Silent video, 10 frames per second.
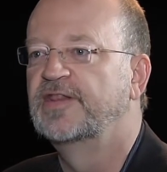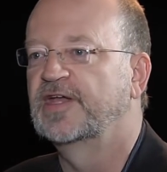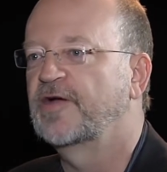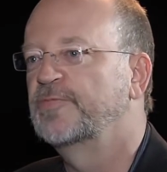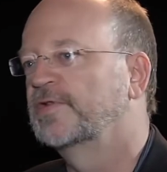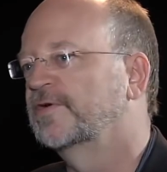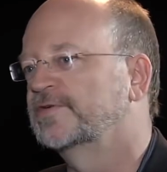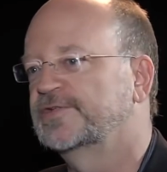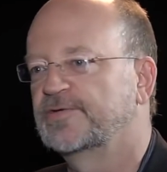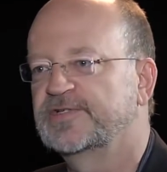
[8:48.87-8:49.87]
The government
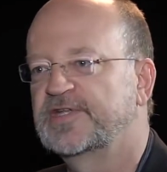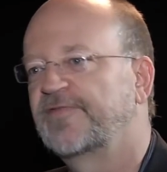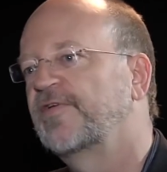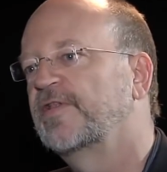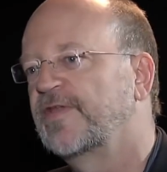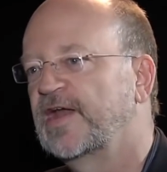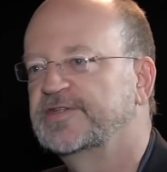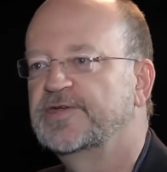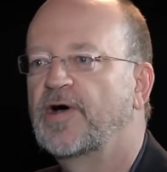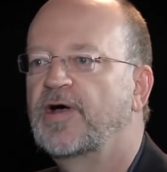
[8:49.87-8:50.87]
liquor store stuff, all of that
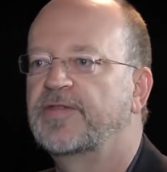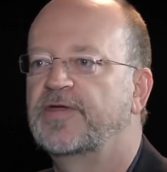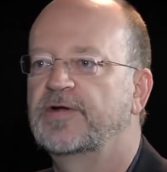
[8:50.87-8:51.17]
is gone.